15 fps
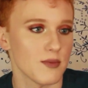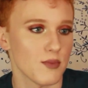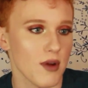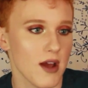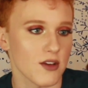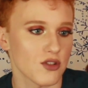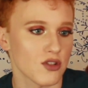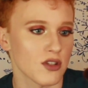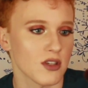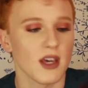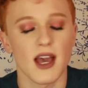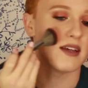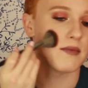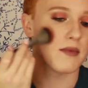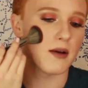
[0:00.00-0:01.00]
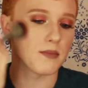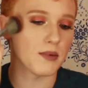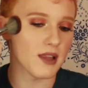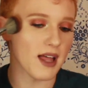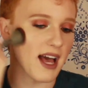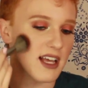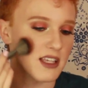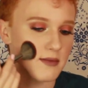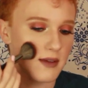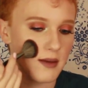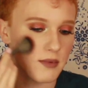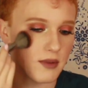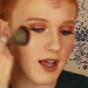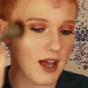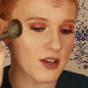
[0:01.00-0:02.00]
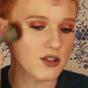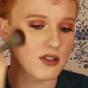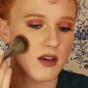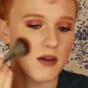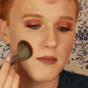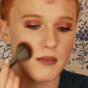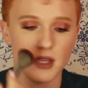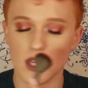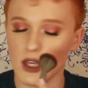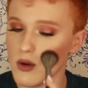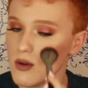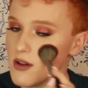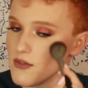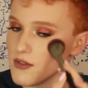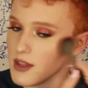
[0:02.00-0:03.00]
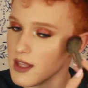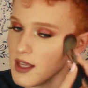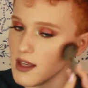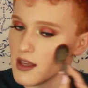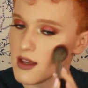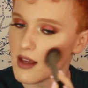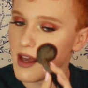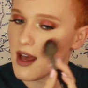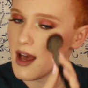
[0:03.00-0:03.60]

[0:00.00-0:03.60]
this brush. It applies my blush beautifully.